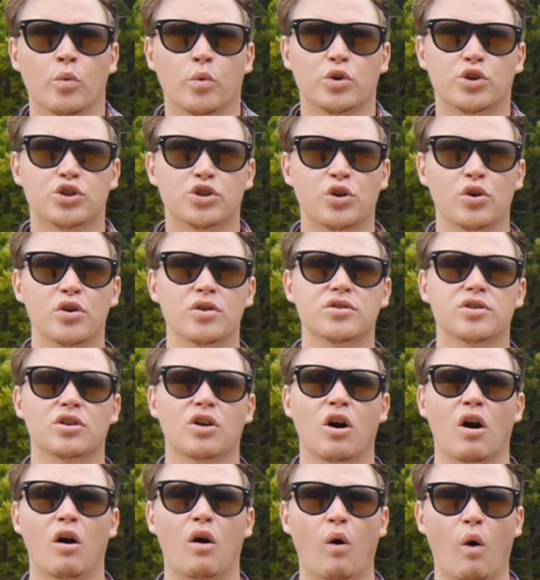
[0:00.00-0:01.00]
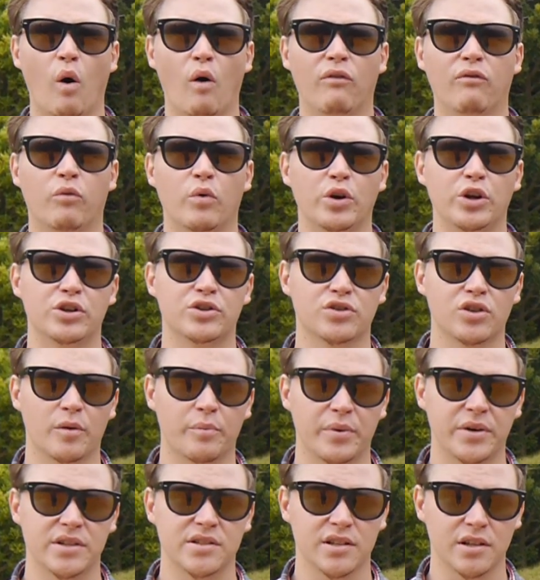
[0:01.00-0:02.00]
which turns the car off when you
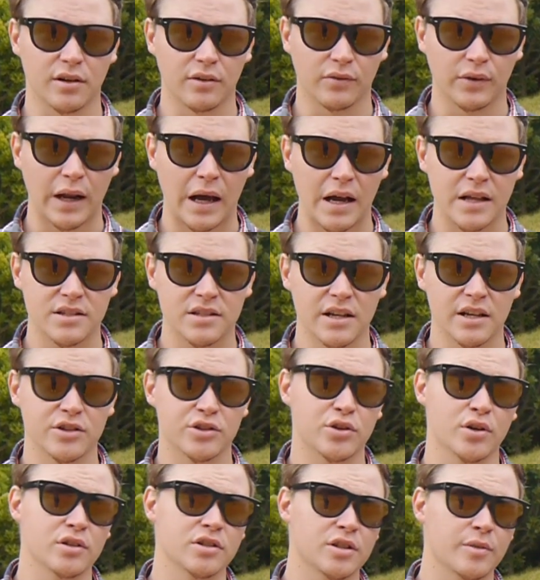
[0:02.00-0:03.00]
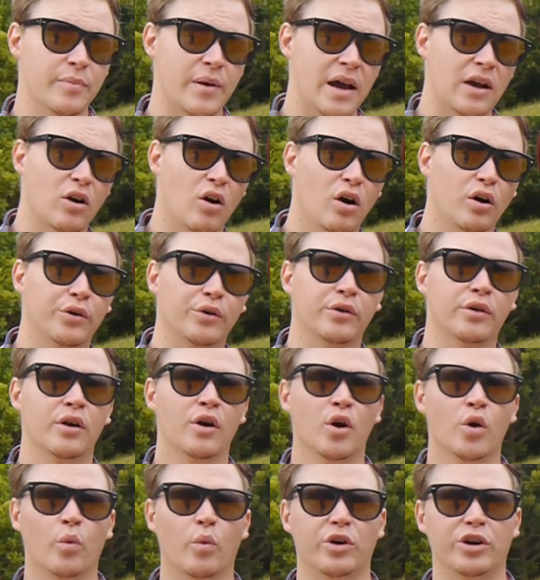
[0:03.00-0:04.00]
stop at a set of lights and turns it back on
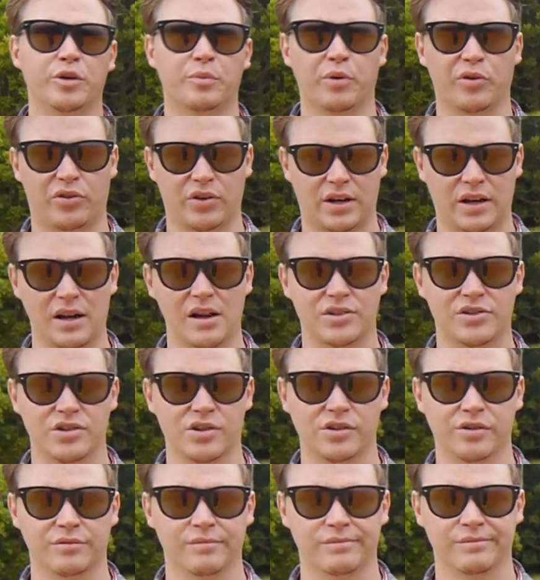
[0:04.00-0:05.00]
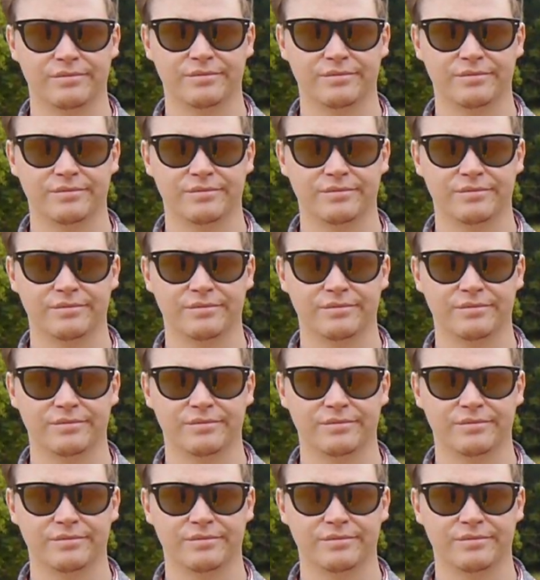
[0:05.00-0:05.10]
when you put the clutch in.